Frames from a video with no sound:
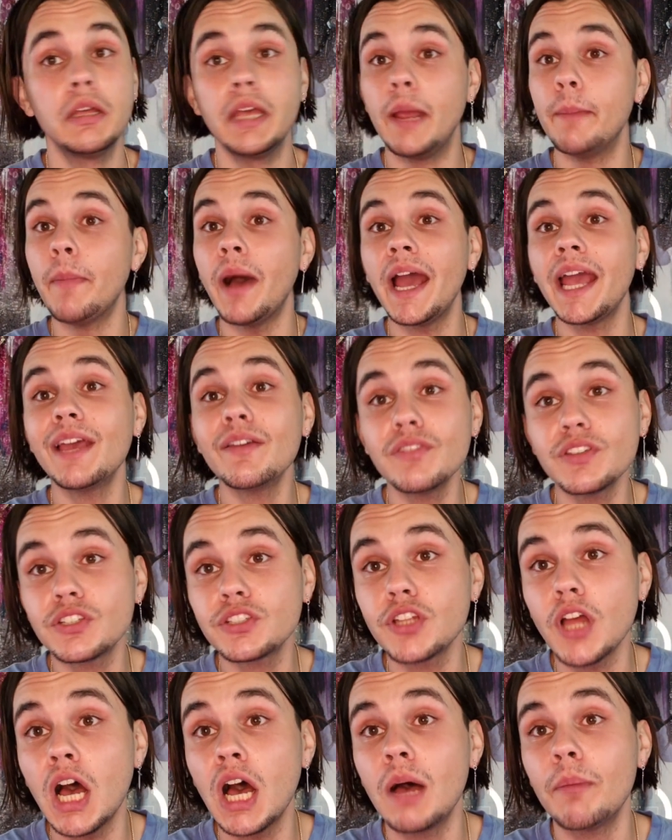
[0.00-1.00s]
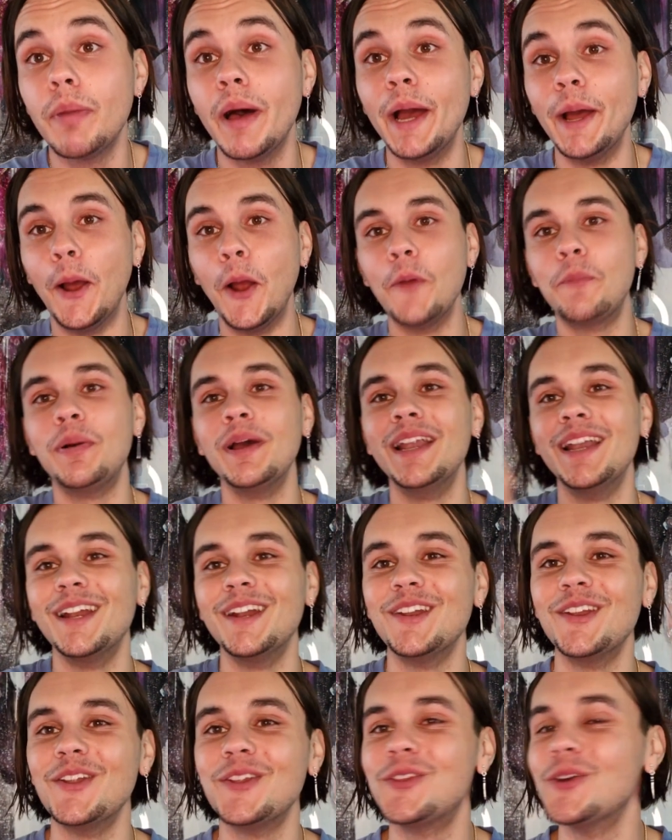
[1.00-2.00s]
It might even start by
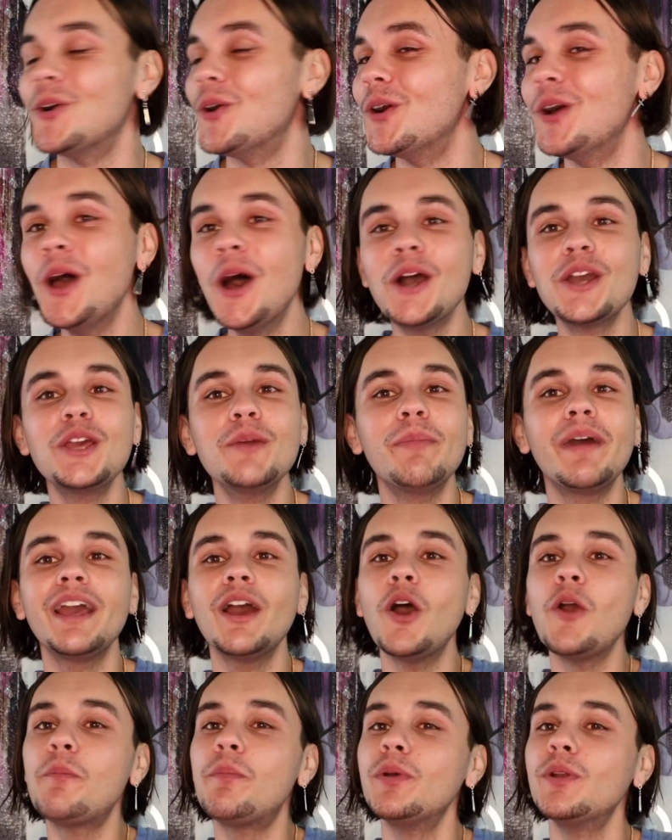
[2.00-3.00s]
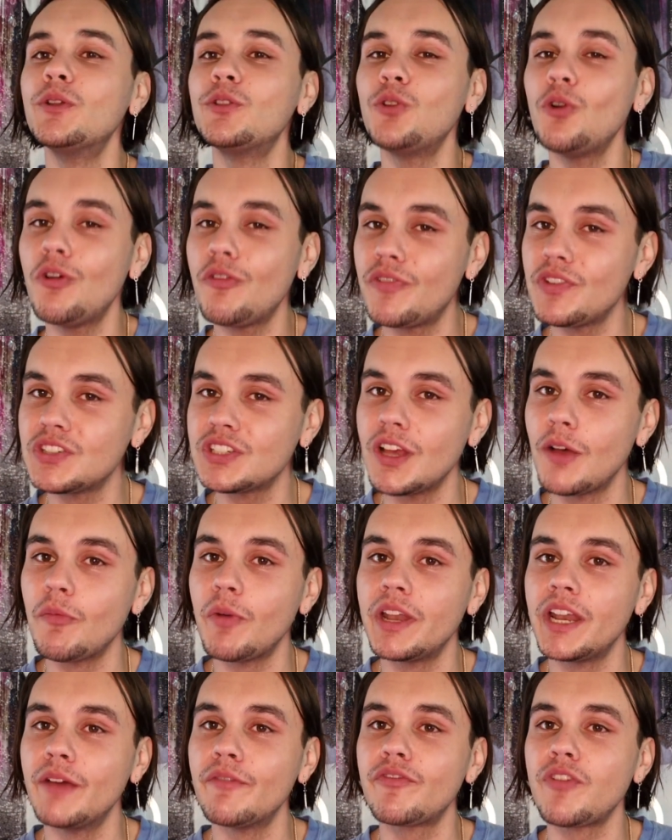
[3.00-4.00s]
opening the door. You may open a door for
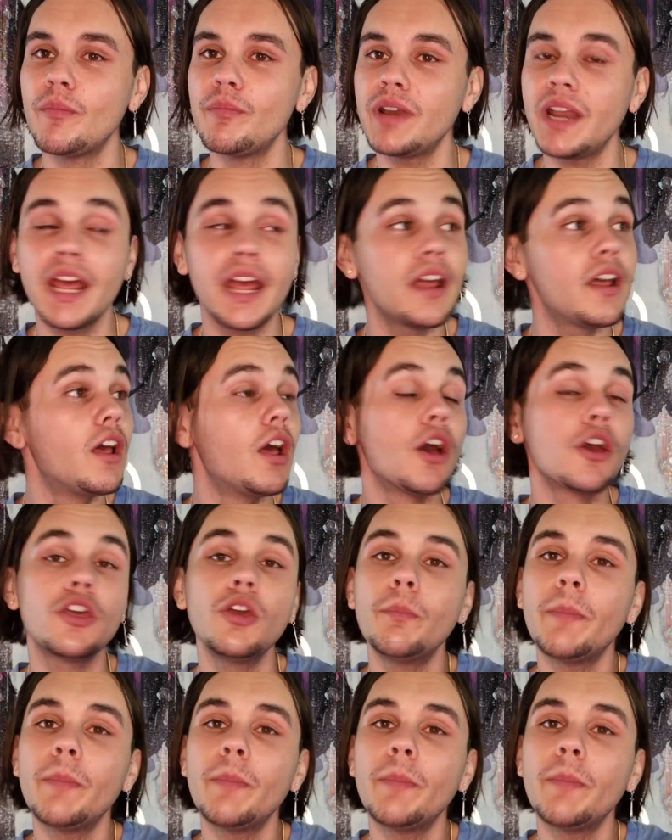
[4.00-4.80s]
someone, and from there,